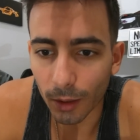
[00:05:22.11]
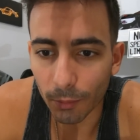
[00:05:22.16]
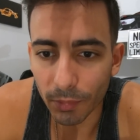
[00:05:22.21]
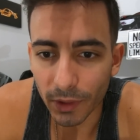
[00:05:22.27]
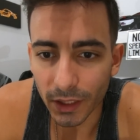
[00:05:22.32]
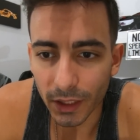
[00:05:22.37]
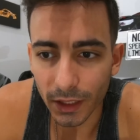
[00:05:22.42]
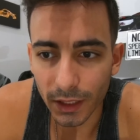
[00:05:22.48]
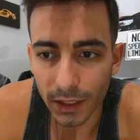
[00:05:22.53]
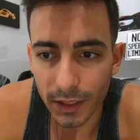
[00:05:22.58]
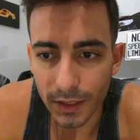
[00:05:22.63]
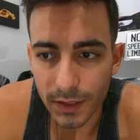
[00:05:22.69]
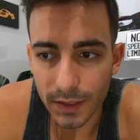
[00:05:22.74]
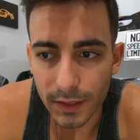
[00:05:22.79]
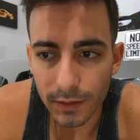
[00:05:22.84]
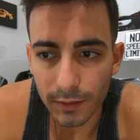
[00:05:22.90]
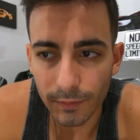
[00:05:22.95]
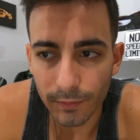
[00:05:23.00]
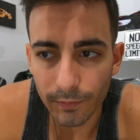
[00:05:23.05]

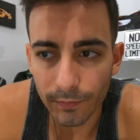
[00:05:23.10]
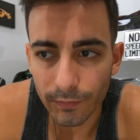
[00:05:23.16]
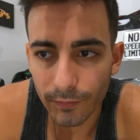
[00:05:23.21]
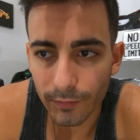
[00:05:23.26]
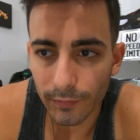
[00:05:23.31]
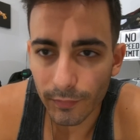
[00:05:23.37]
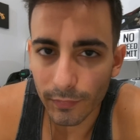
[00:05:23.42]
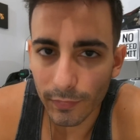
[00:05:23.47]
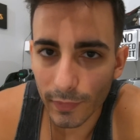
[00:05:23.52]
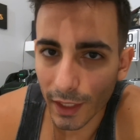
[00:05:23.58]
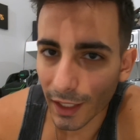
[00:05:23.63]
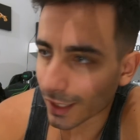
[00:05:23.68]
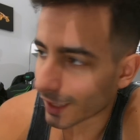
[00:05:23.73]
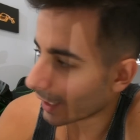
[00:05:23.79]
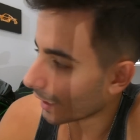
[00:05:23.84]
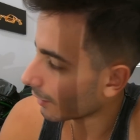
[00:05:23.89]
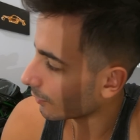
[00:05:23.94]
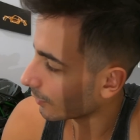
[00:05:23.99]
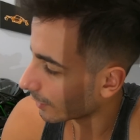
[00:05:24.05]
because I don't